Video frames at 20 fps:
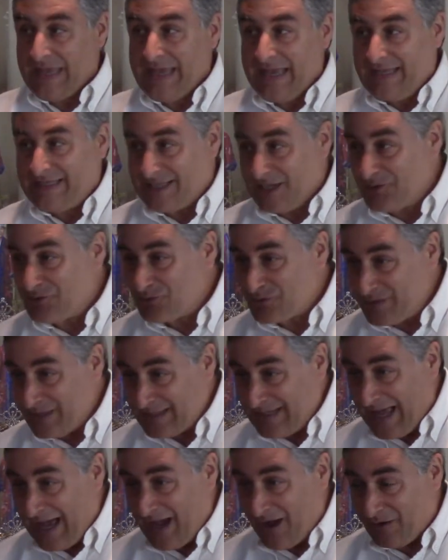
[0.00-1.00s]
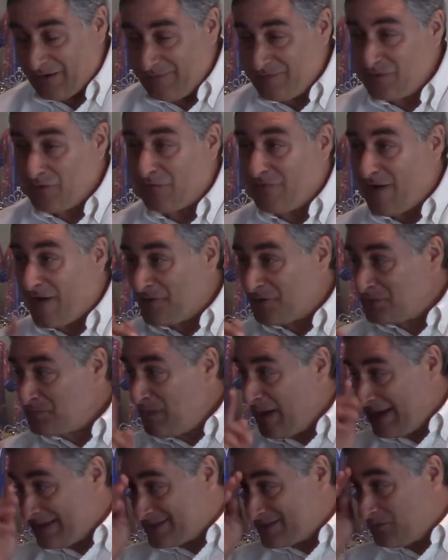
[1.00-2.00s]
It's interesting now, even though Father's
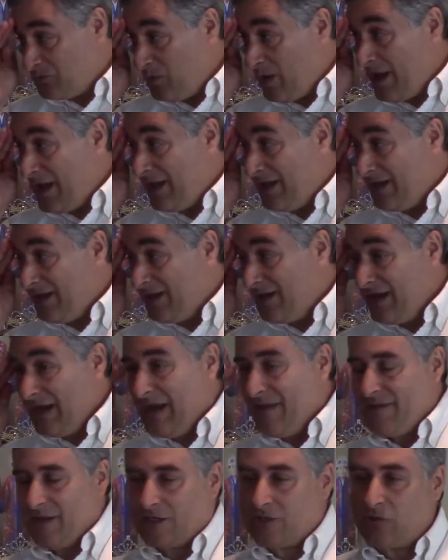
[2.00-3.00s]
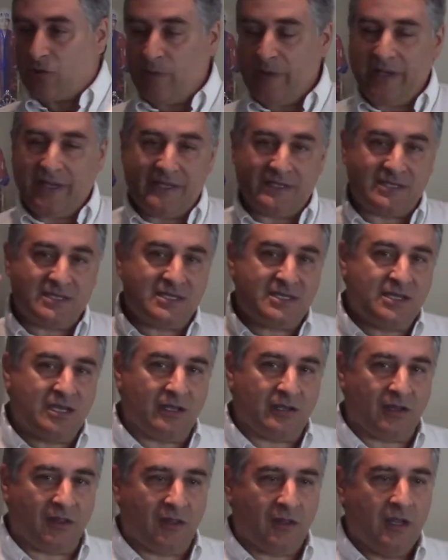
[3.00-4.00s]
passed away, that Korea is
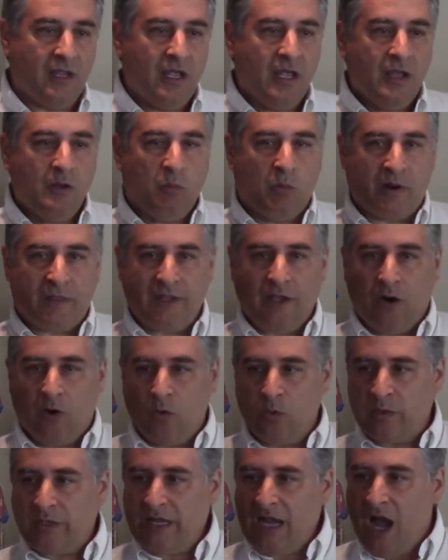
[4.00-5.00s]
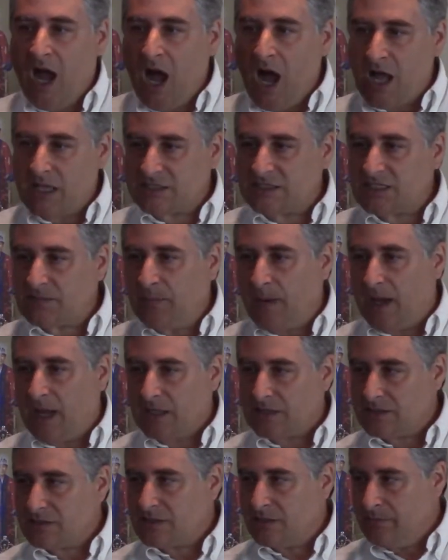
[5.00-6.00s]
still one of the only hot
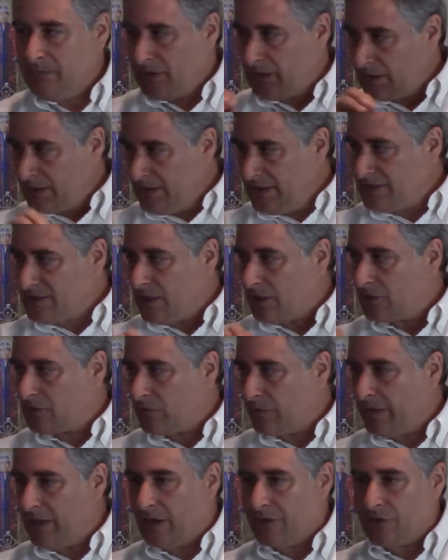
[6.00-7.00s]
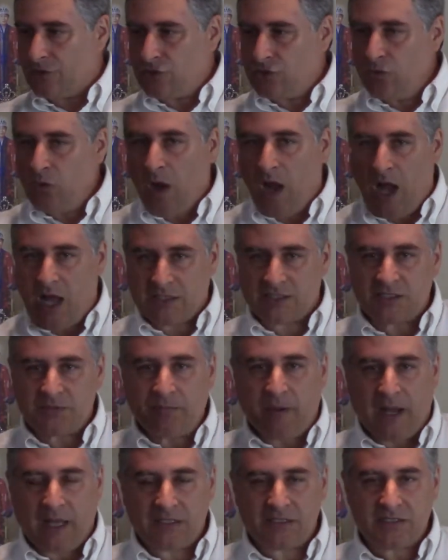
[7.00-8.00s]
spots, the Middle East and Korea, the two hot
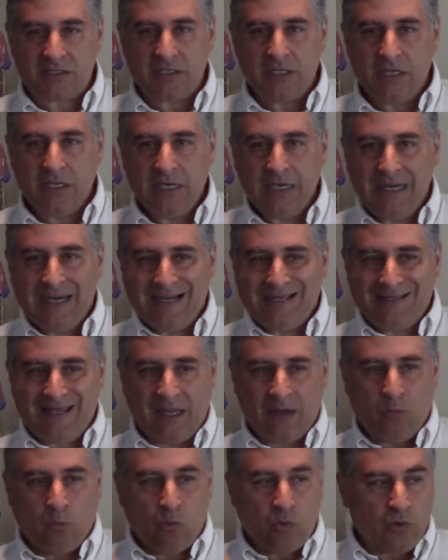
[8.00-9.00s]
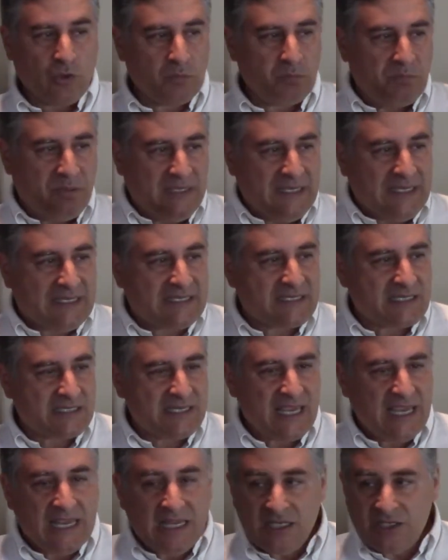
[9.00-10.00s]
spots, that world peace is
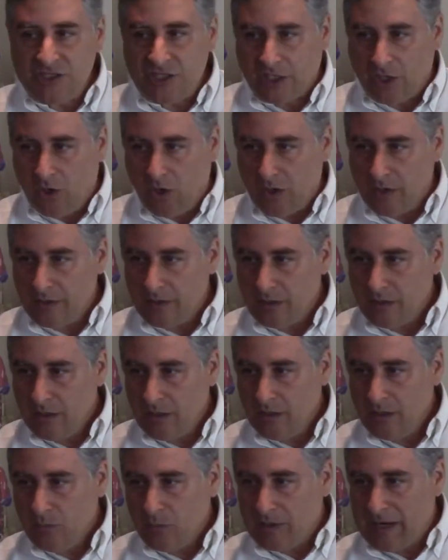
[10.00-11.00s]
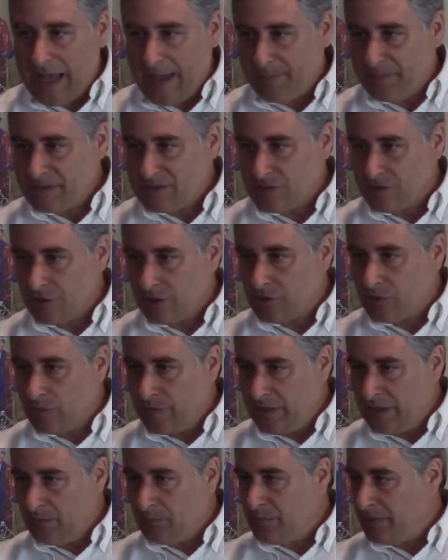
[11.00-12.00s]
hinging on what happens on the
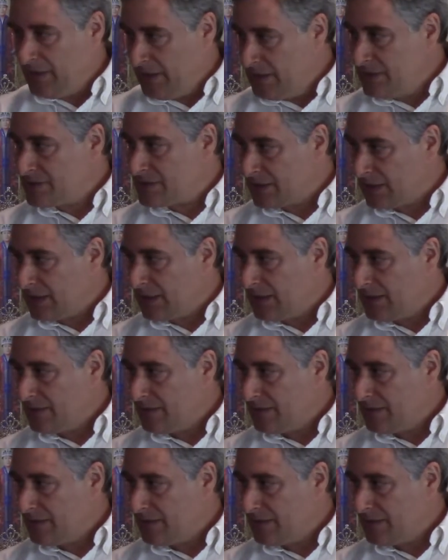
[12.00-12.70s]
Korean peninsula.